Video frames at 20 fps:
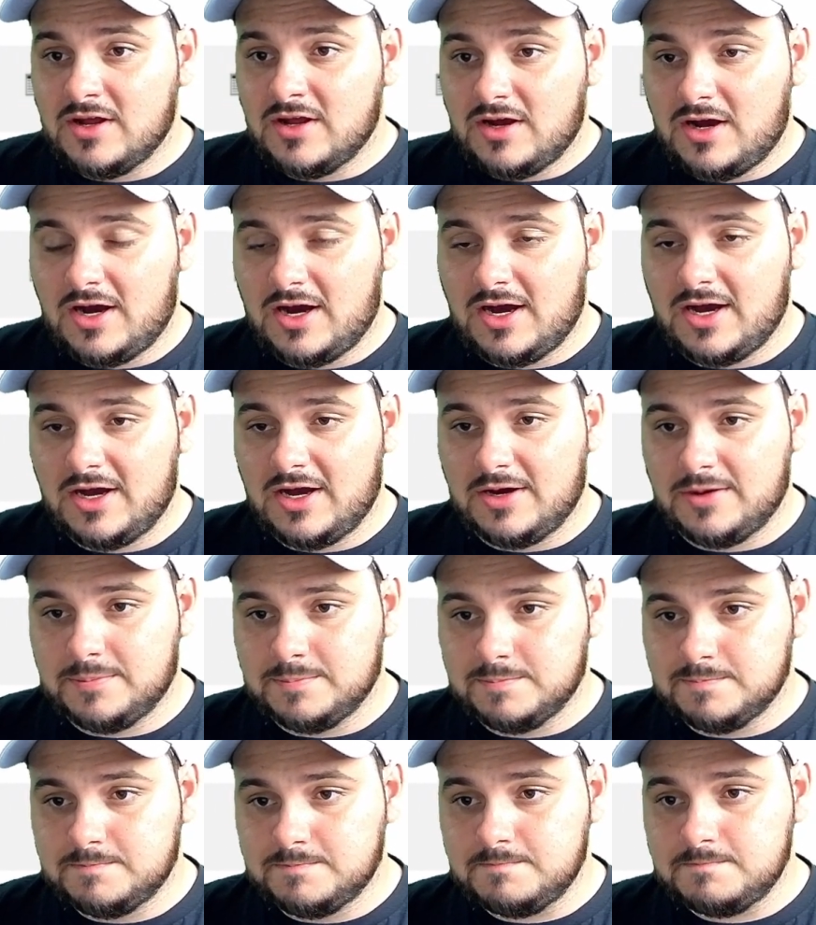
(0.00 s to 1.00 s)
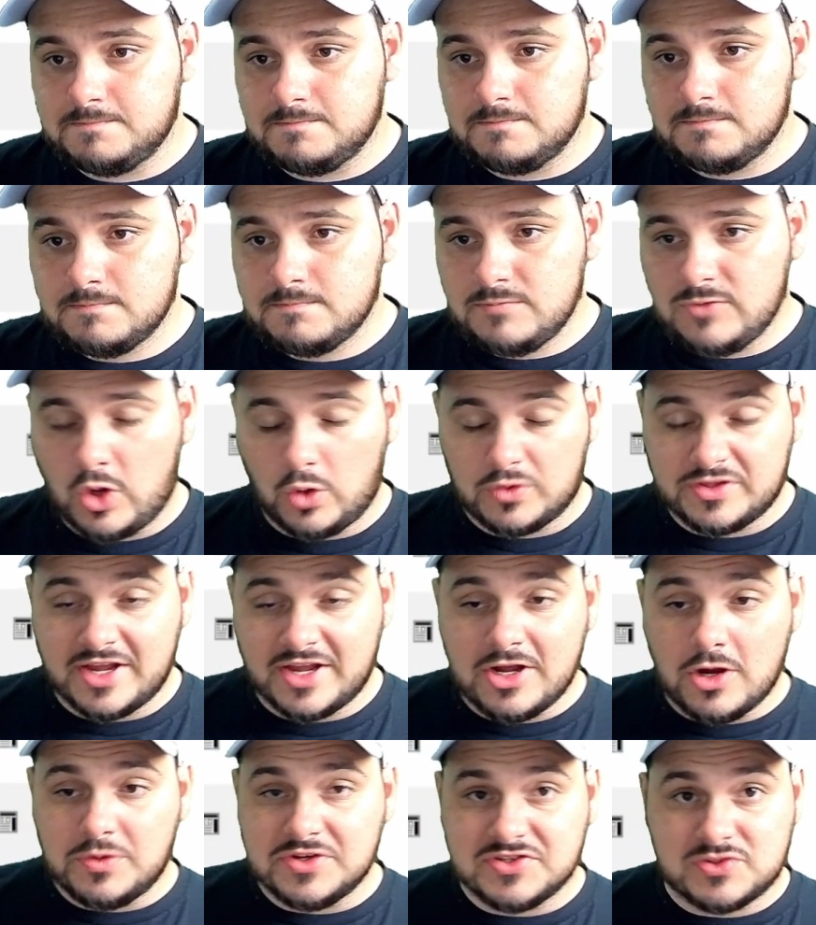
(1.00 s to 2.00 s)

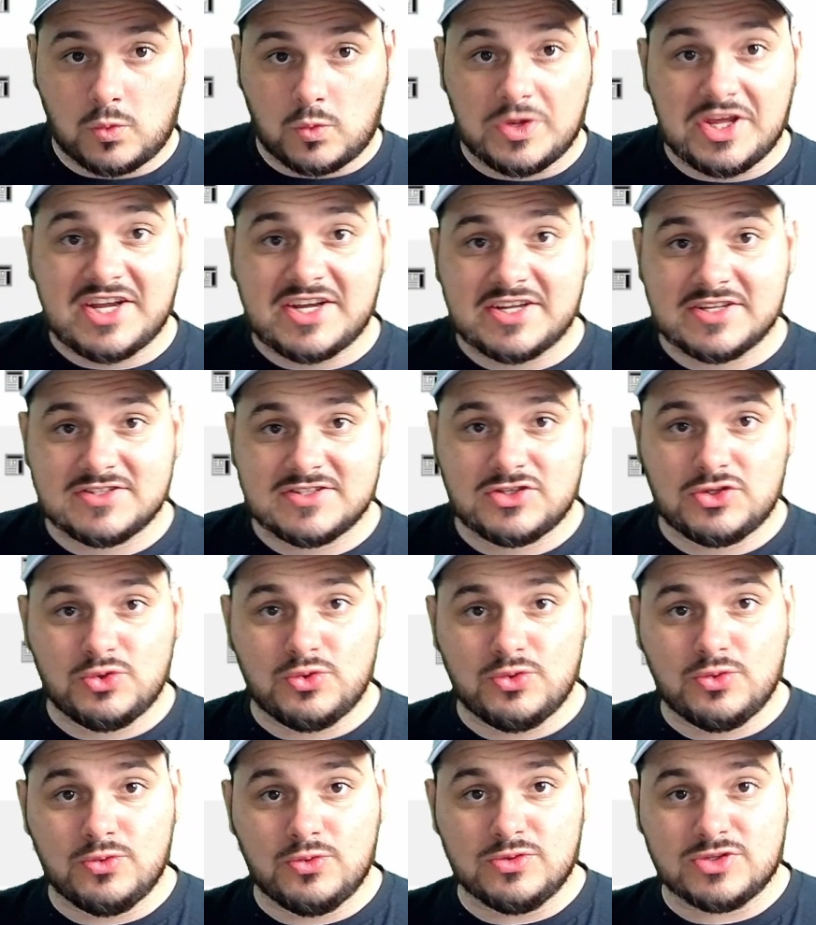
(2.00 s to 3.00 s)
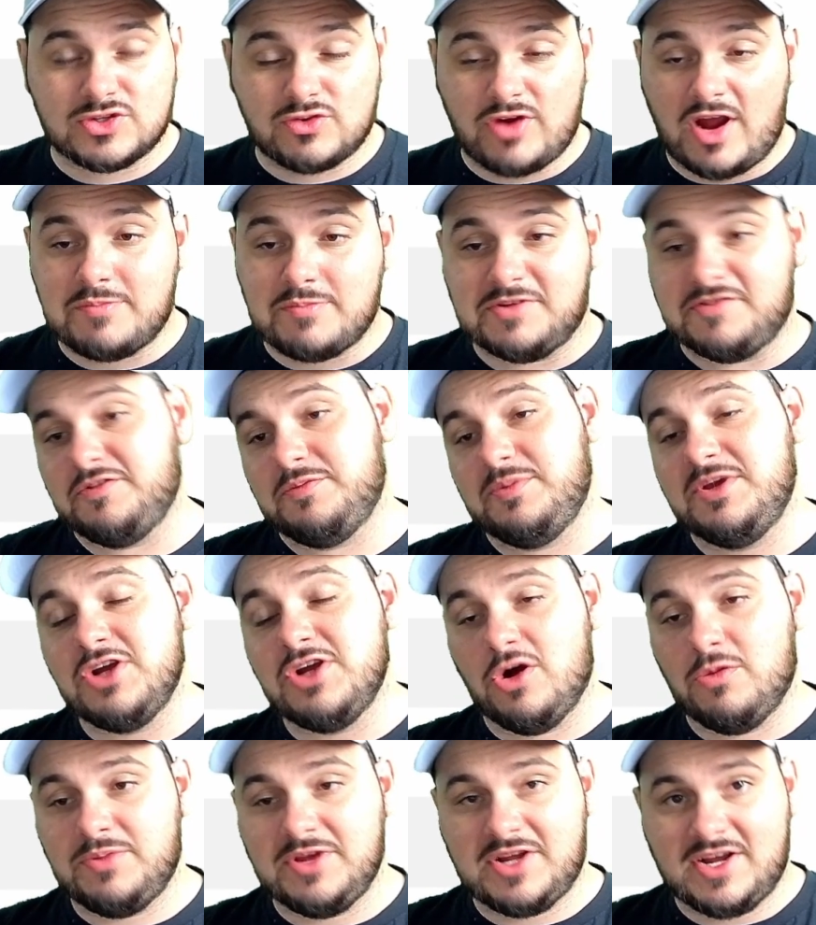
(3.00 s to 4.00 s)
Goldengo is weak to Scrappy
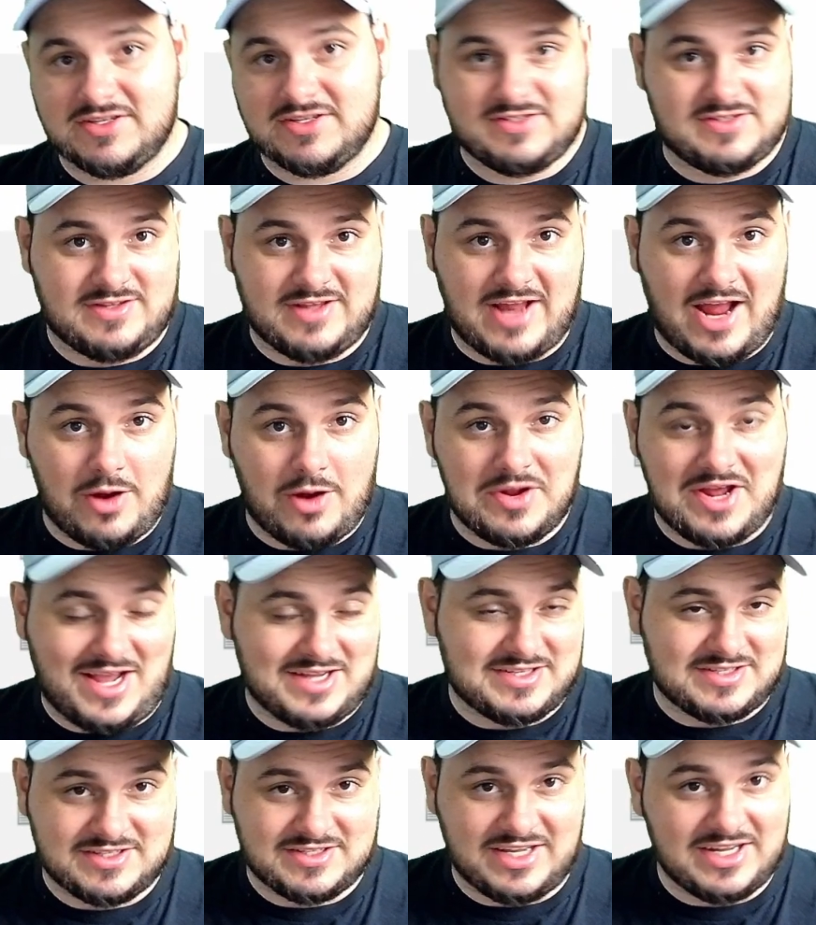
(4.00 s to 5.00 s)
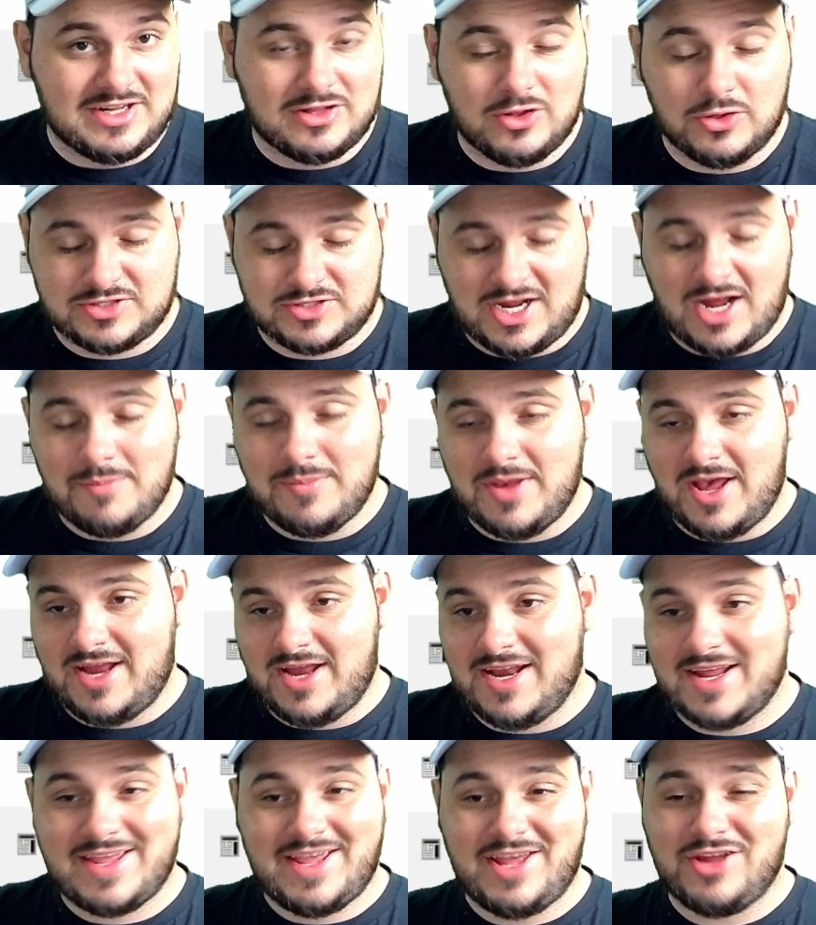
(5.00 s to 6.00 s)
Flamigo because now it has to eat close combat, and
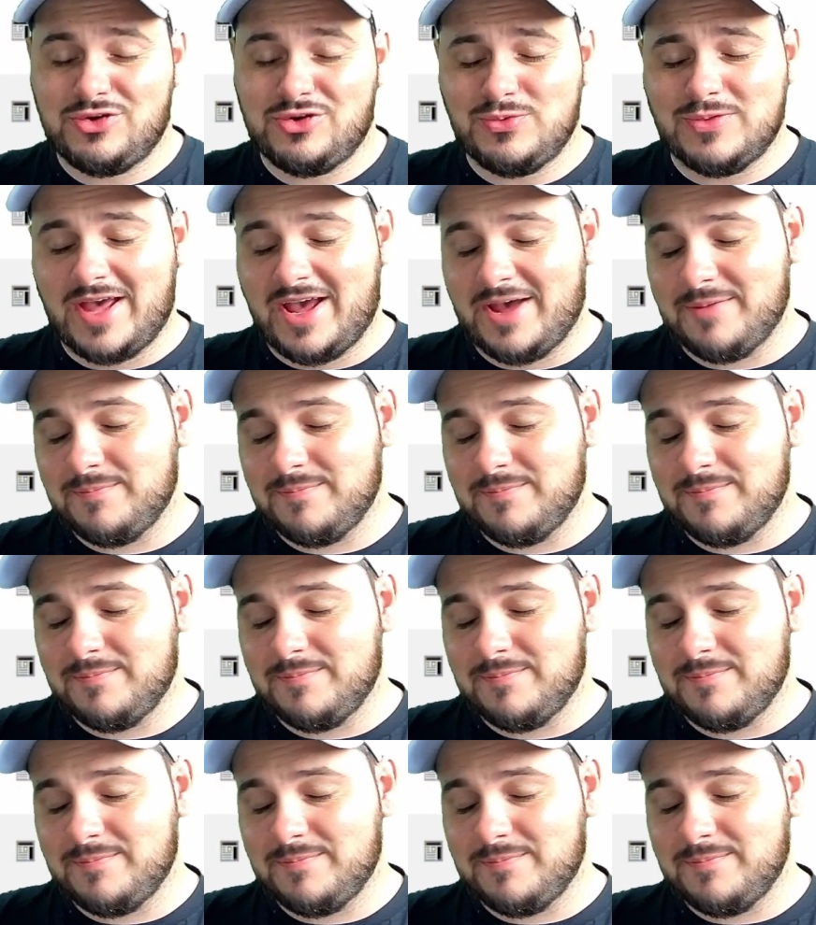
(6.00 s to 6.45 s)
it can't do that,